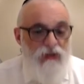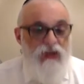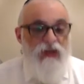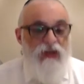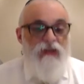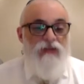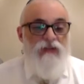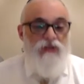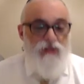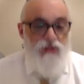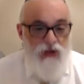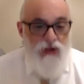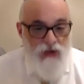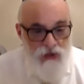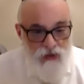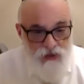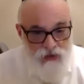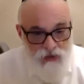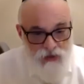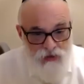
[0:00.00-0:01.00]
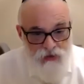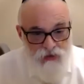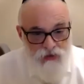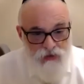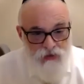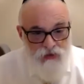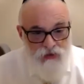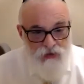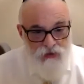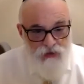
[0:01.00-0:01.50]
And the Torah,
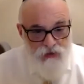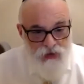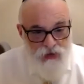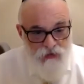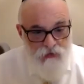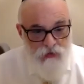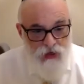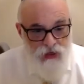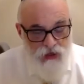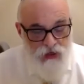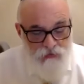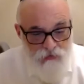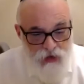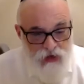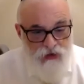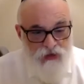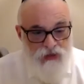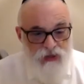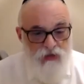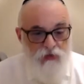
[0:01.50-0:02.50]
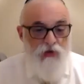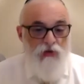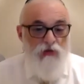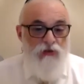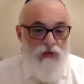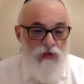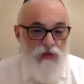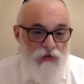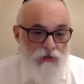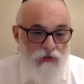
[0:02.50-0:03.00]
gam yin ha-maisa, we
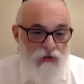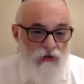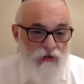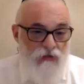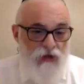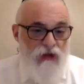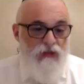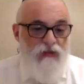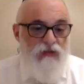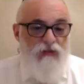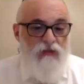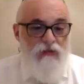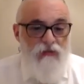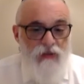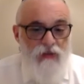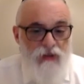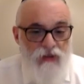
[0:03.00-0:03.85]
also do the maisa.